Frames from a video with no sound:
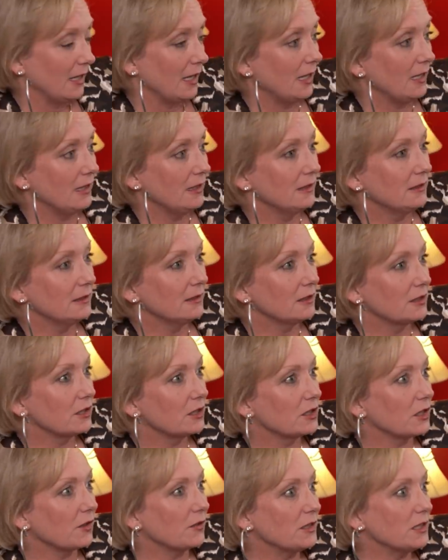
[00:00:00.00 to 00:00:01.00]
And
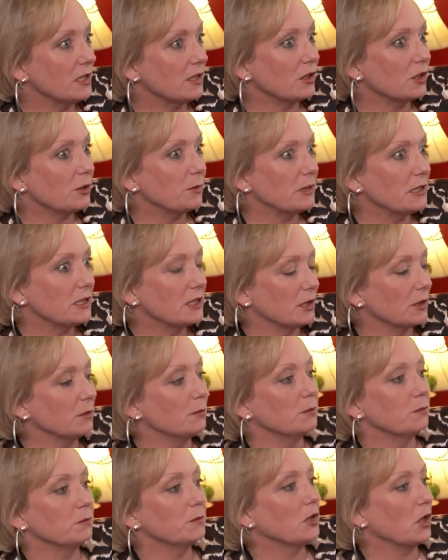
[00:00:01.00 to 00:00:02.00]
there's obviously got to be
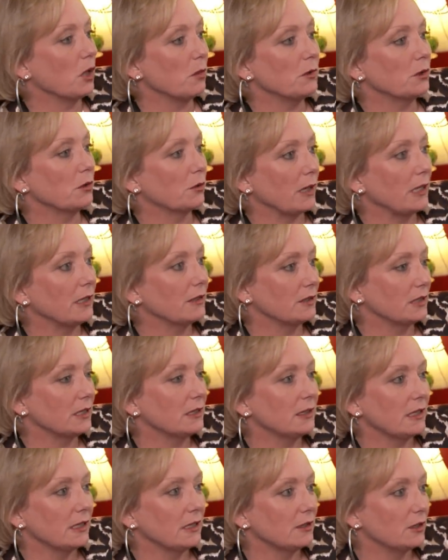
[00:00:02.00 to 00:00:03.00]
some common ground
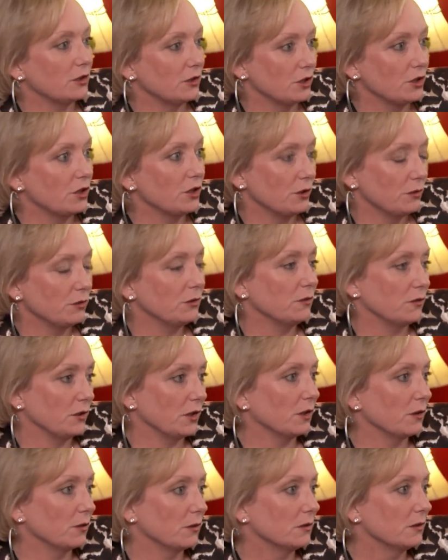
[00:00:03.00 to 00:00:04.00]
in there that the two of
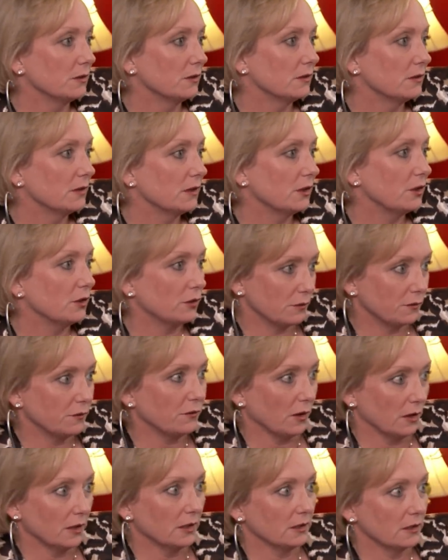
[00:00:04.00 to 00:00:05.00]
you could
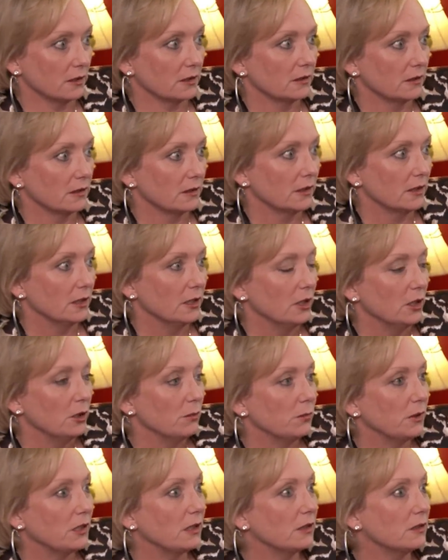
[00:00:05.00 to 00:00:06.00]
find.
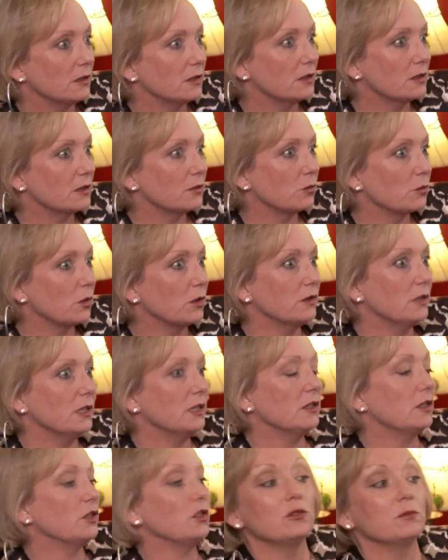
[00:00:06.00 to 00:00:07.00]
Because one
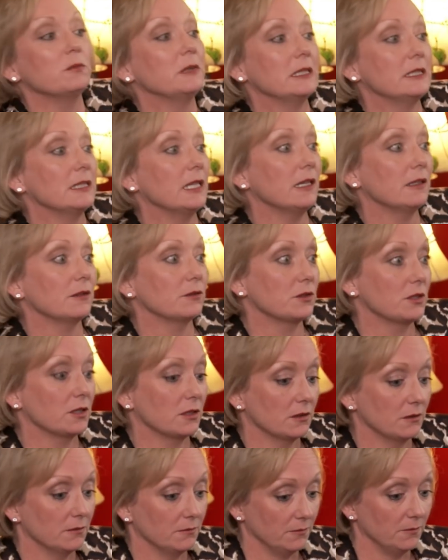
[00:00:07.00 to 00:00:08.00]
thing that you'll miss out,
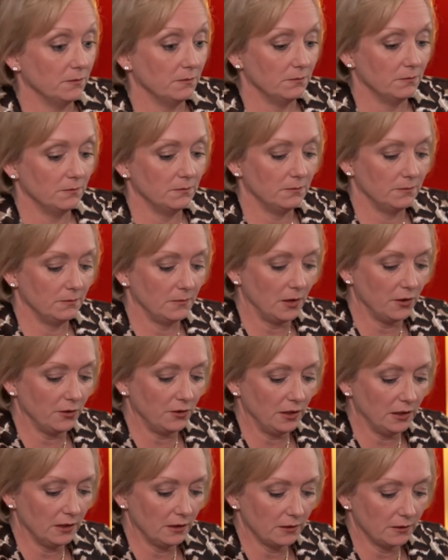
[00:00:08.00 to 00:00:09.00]
I
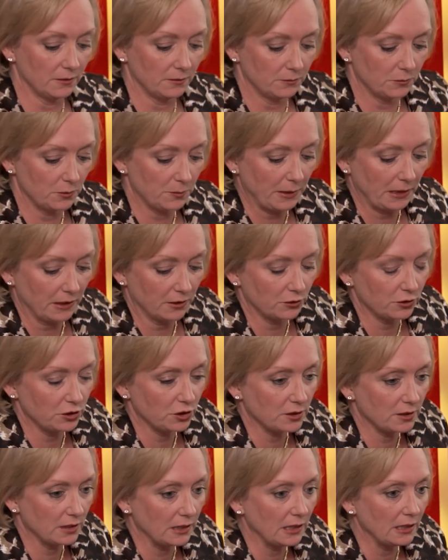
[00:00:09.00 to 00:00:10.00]
think, Rebecca,
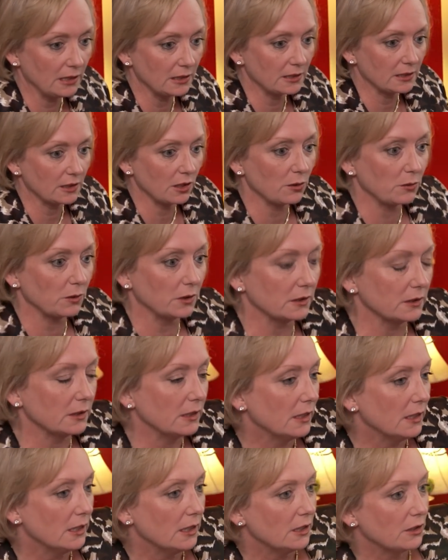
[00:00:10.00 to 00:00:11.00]
as the years go on,
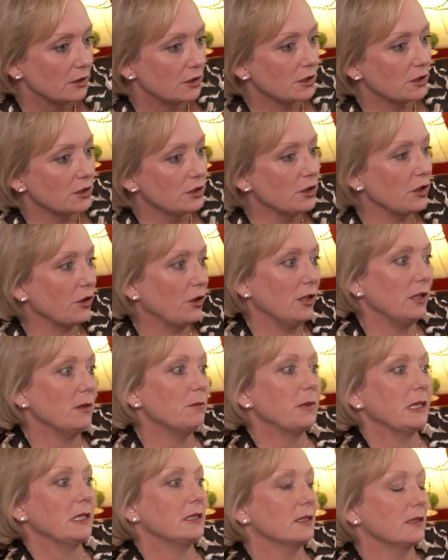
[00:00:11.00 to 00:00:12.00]
there's nothing
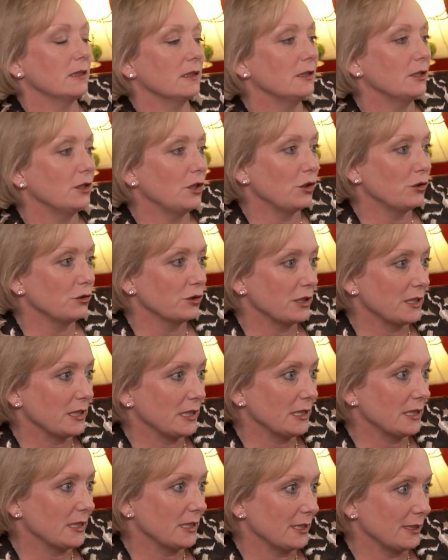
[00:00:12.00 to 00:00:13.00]
better than an older
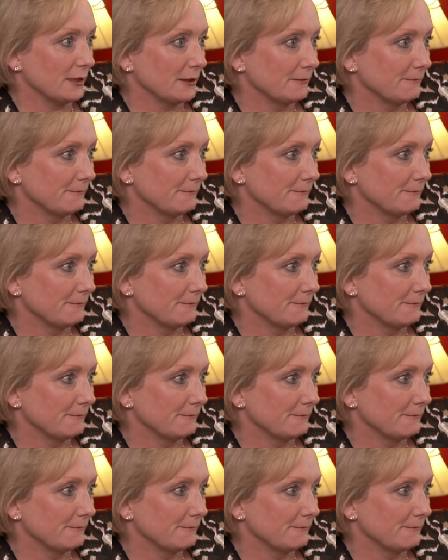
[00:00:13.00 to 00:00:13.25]
sister.